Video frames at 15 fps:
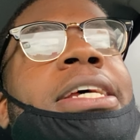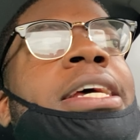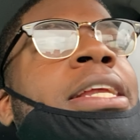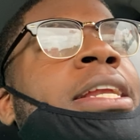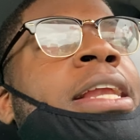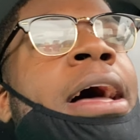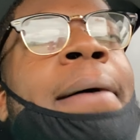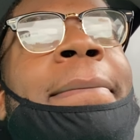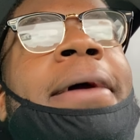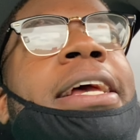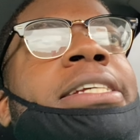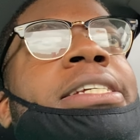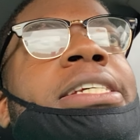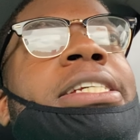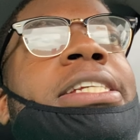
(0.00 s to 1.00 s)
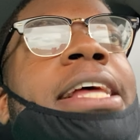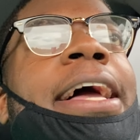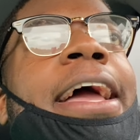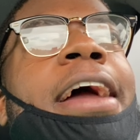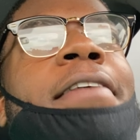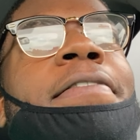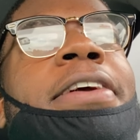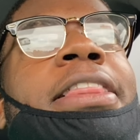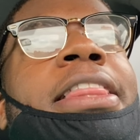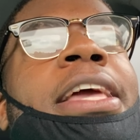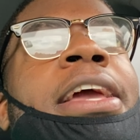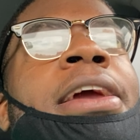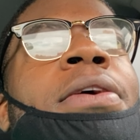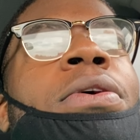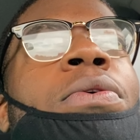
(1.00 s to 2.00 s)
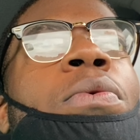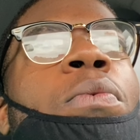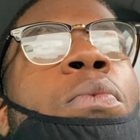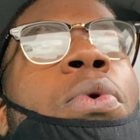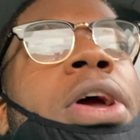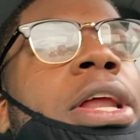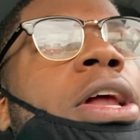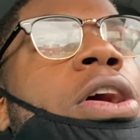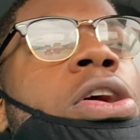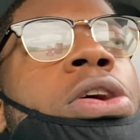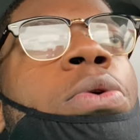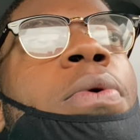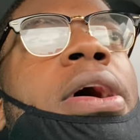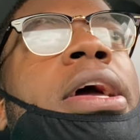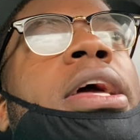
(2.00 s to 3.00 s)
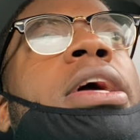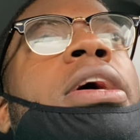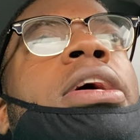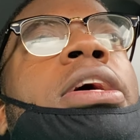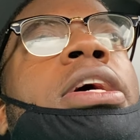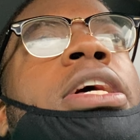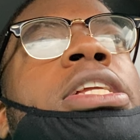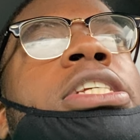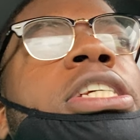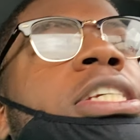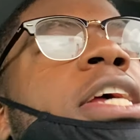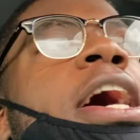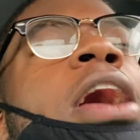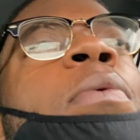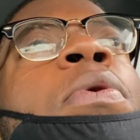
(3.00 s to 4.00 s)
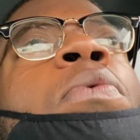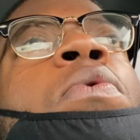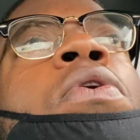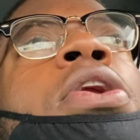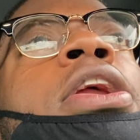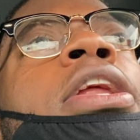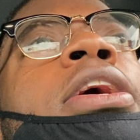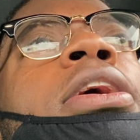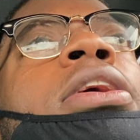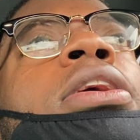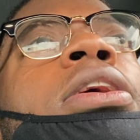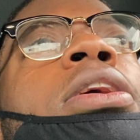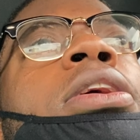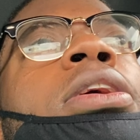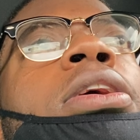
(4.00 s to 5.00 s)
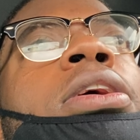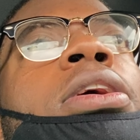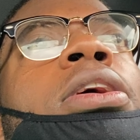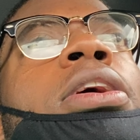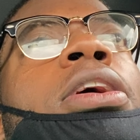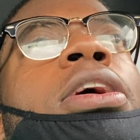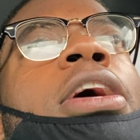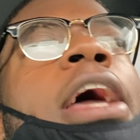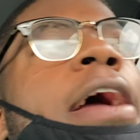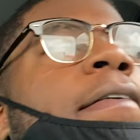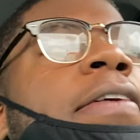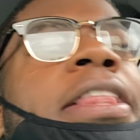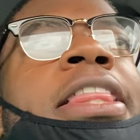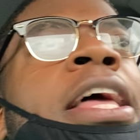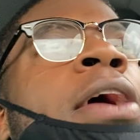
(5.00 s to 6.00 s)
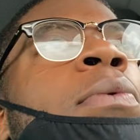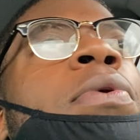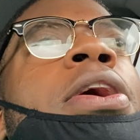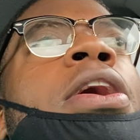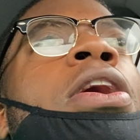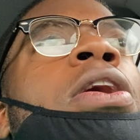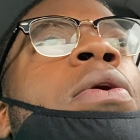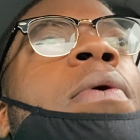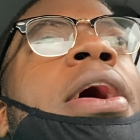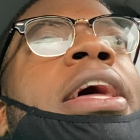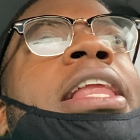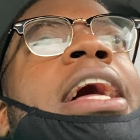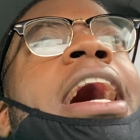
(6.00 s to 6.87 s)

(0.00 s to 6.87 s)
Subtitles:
It did not make sense. Like, everything went our way, just how we wanted it. Everything went our way.